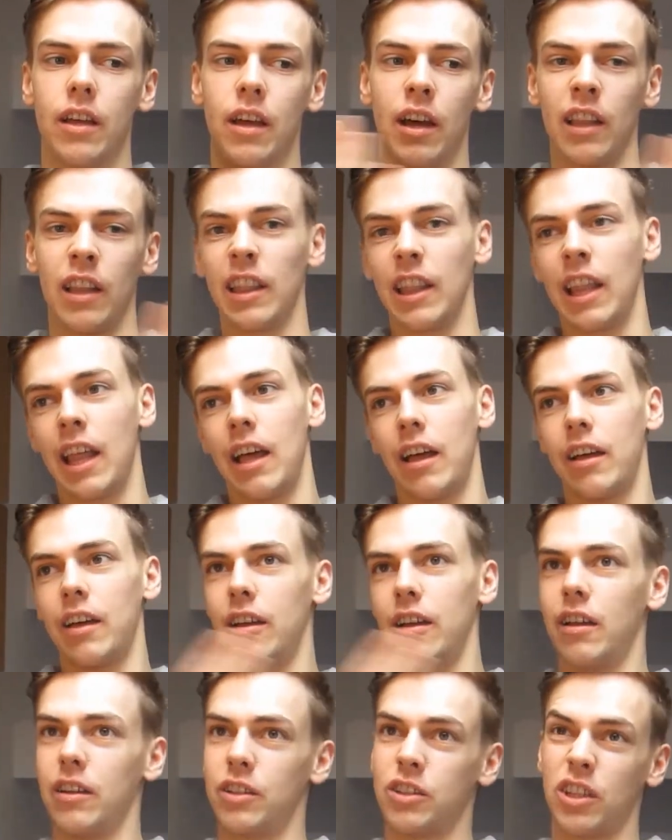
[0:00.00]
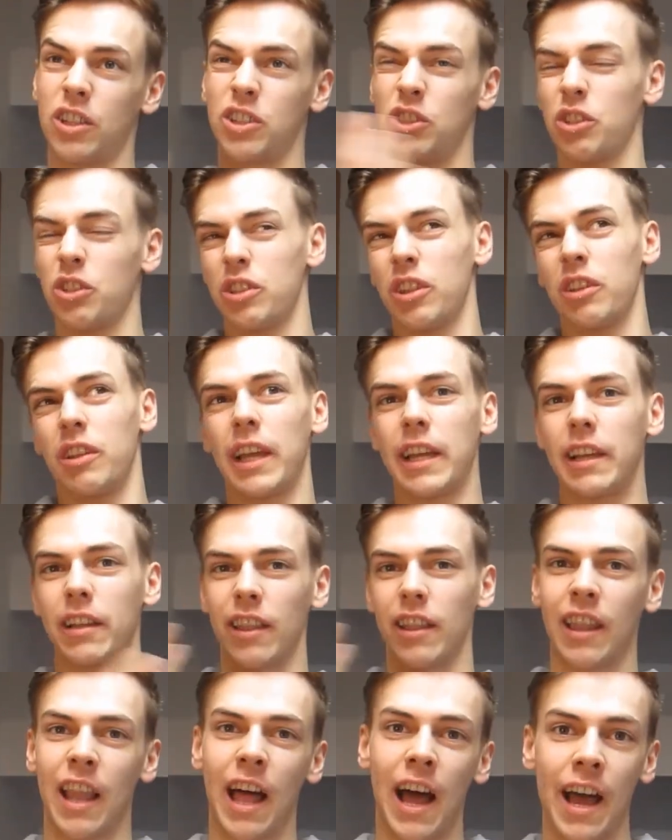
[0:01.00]
a sort of like
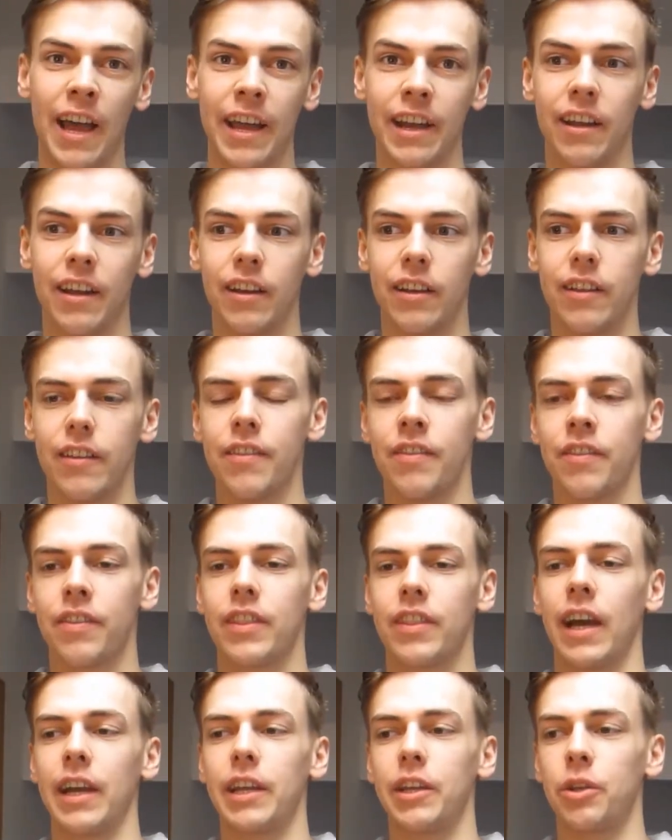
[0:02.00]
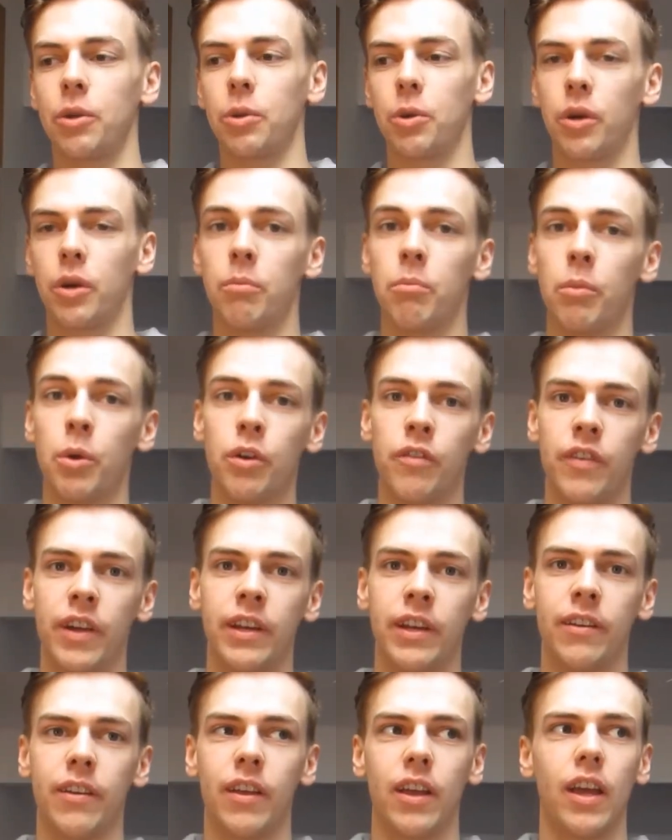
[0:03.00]
line that you can move
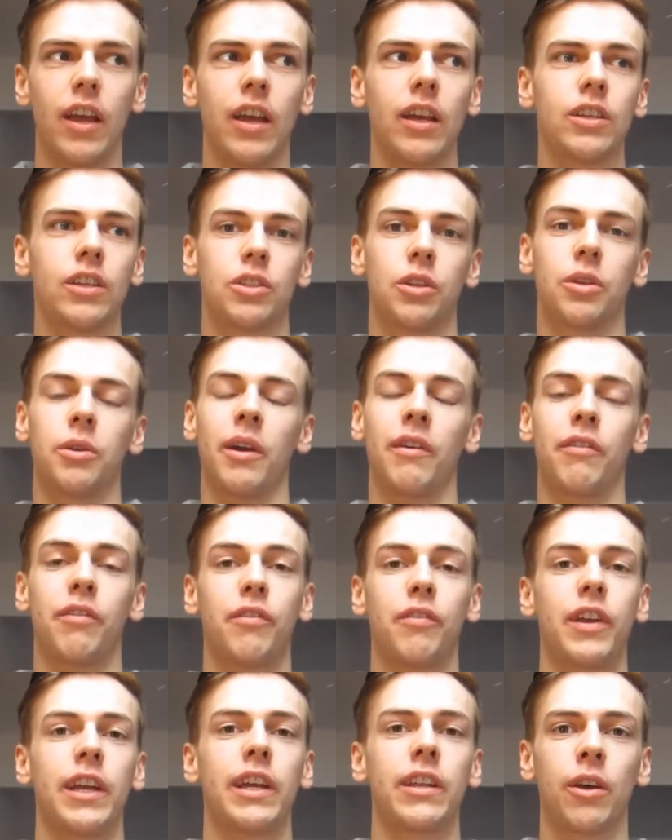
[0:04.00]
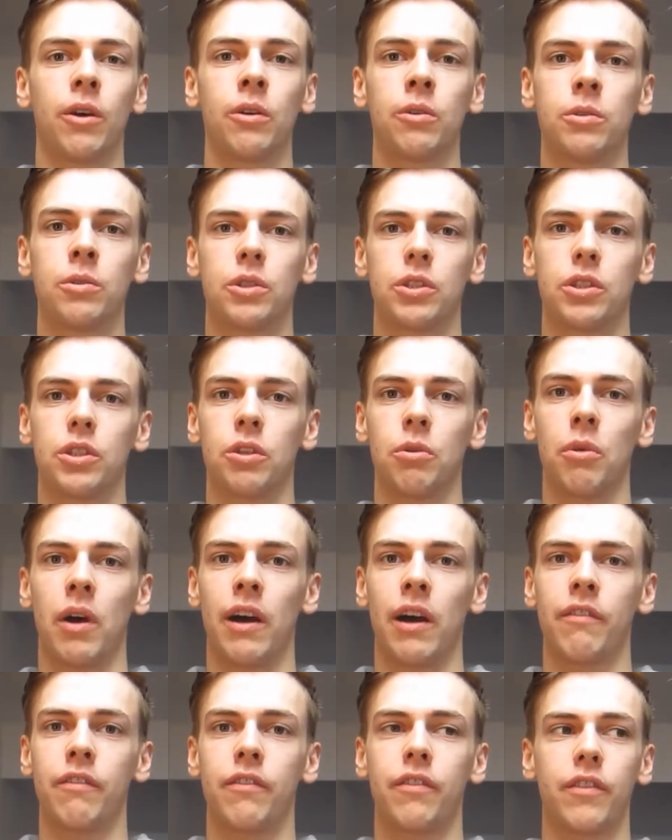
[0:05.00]
in. So you have three of those. You
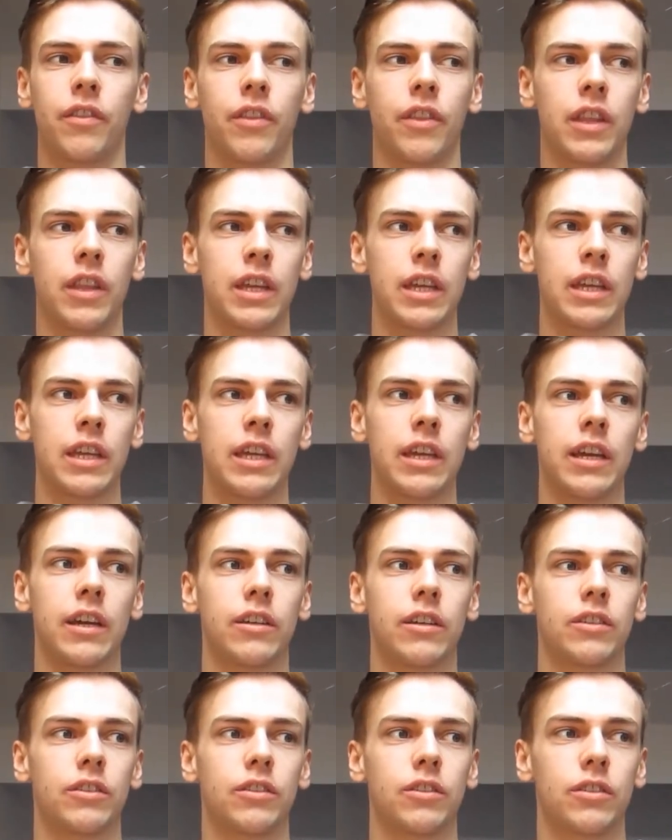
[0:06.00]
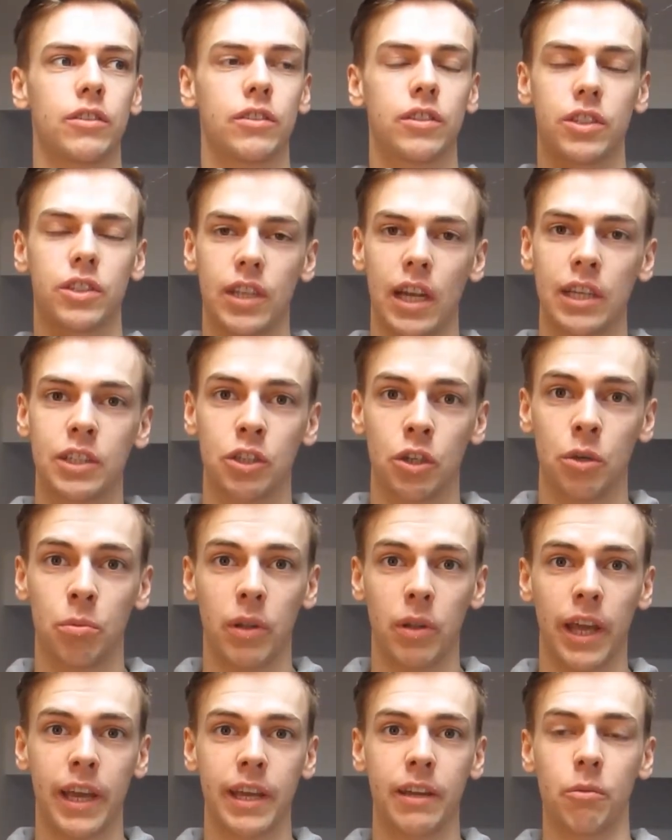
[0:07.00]
have the sagittal
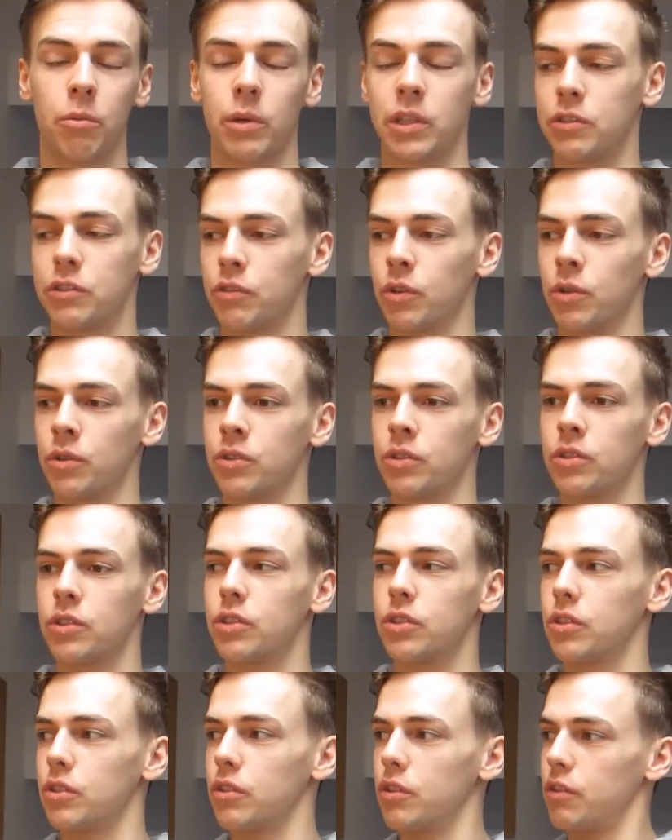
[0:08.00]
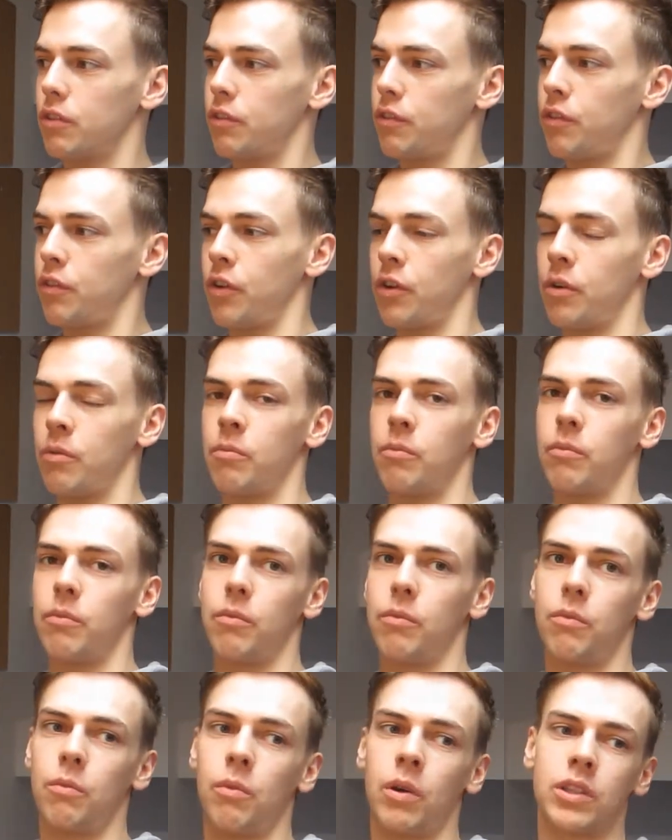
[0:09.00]
plane, which runs from
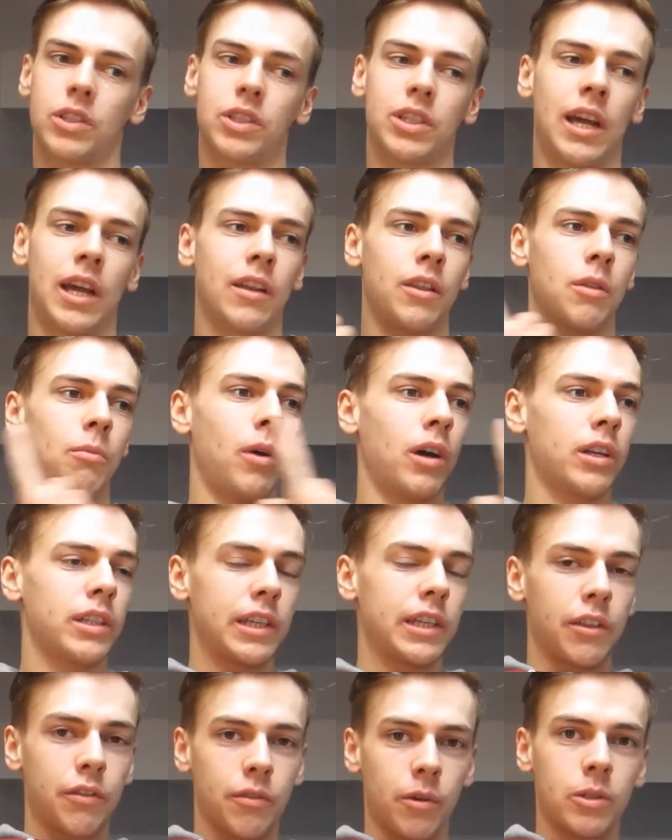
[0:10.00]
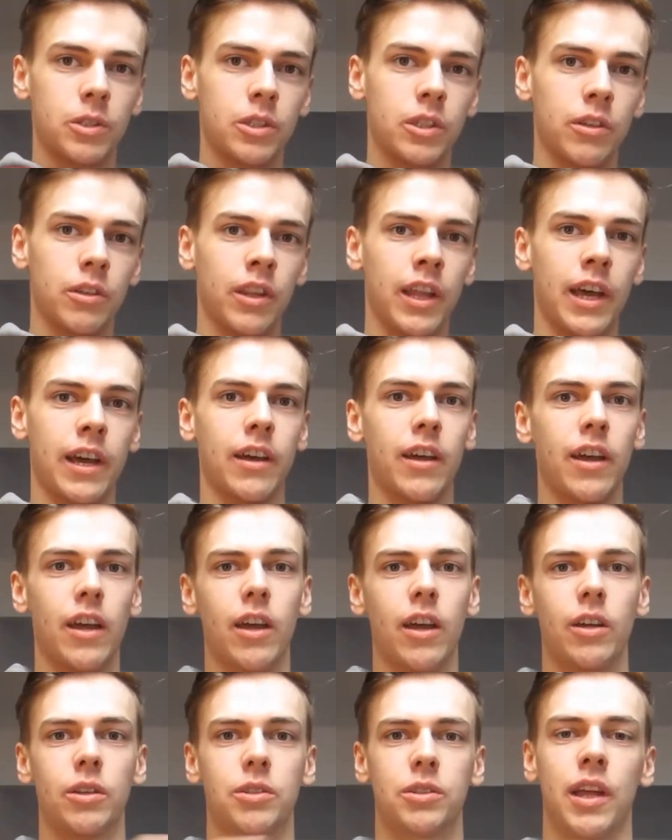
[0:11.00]
one side of the body through to the other.
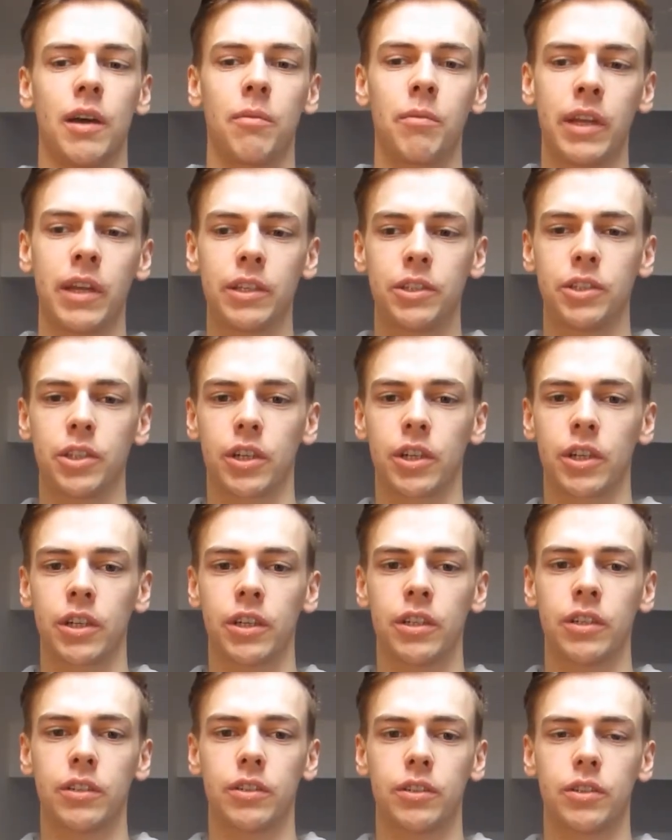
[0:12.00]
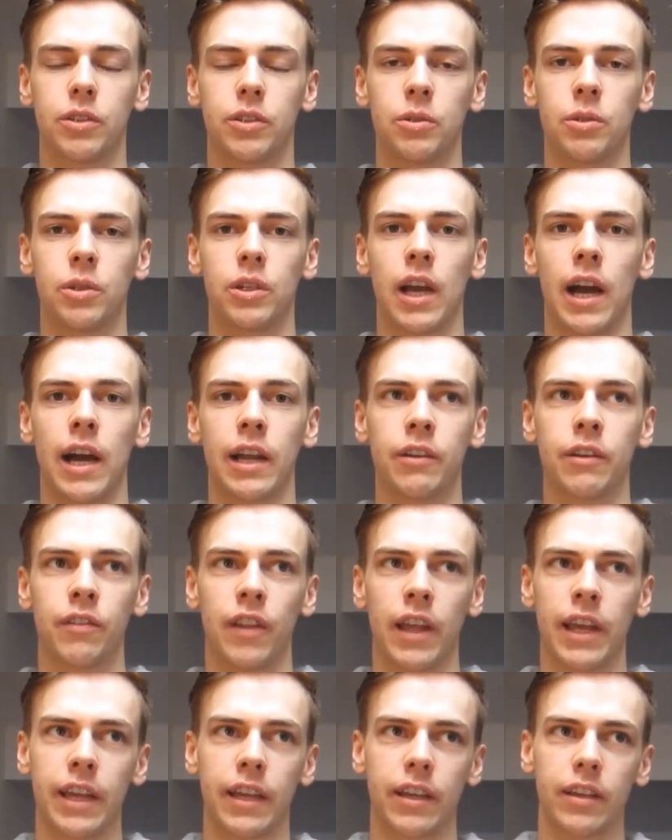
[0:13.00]
So that means you can do kind of
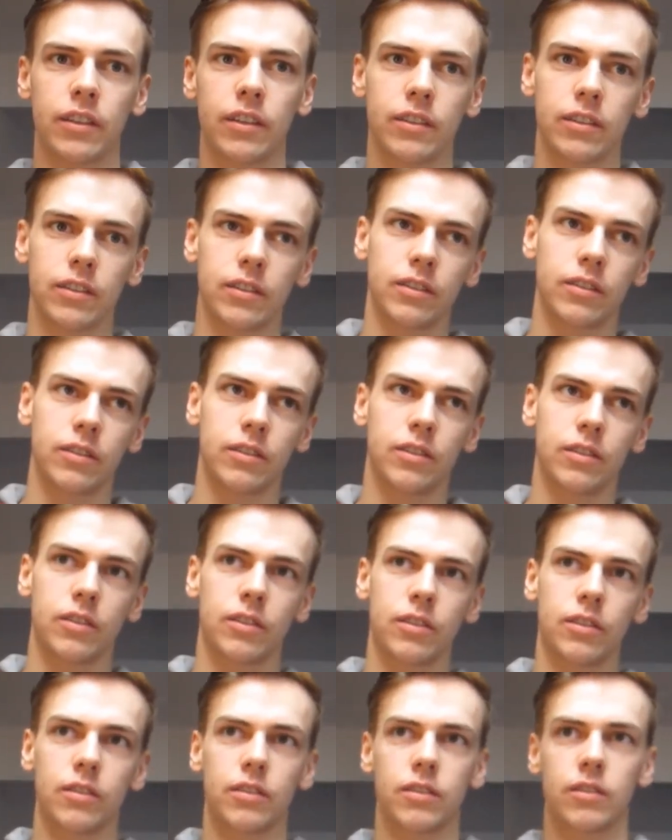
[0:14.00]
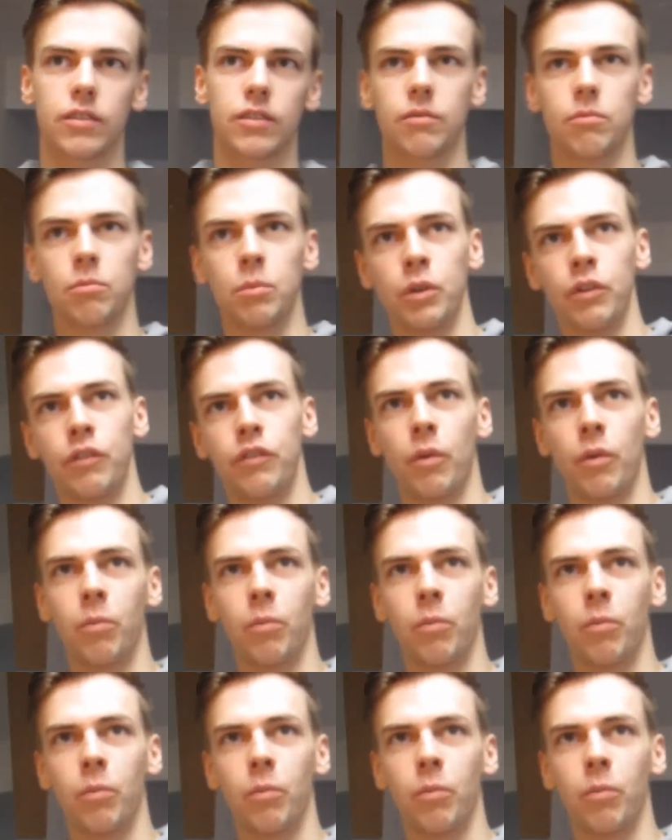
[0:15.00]
like move